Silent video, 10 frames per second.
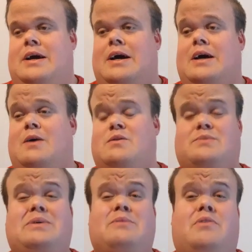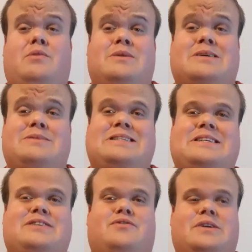was a big moment. I mean,
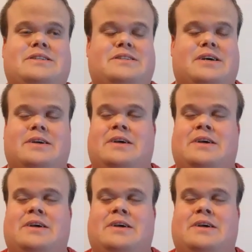6 runs,